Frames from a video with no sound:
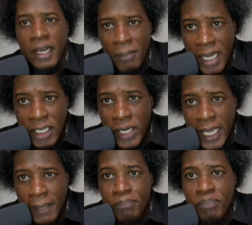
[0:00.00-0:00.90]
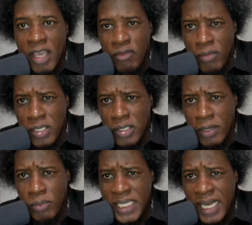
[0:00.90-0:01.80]
remind you again, if you haven't
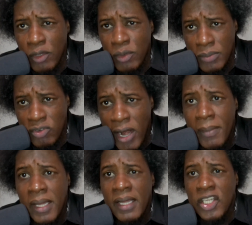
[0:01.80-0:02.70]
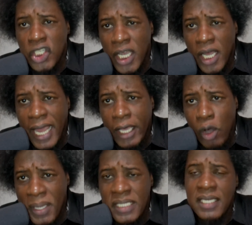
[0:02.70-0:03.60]
subscribed to my channel, go subscribe, share, like,
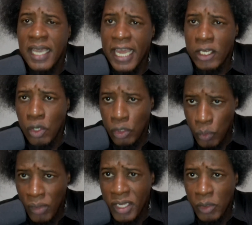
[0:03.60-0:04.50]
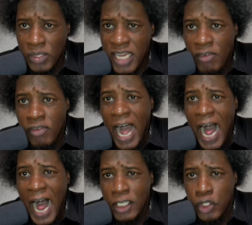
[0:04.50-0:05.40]
comment, and do all the good stuff.
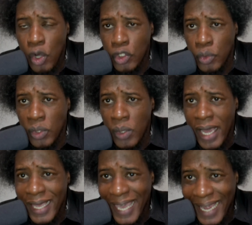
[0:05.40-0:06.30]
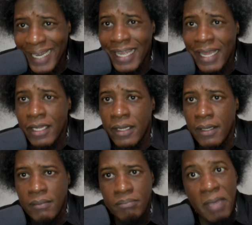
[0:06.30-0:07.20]
I'll talk to you again
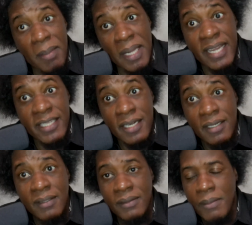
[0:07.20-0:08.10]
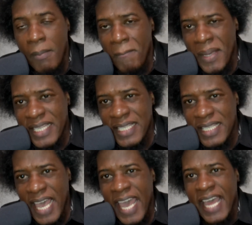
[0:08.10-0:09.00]
maybe later.
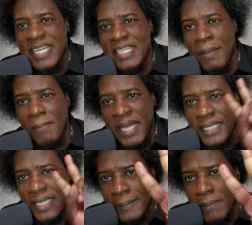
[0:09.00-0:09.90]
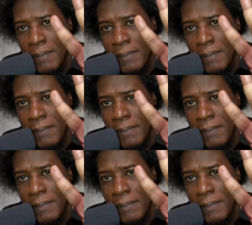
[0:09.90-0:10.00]
Peace and blessing.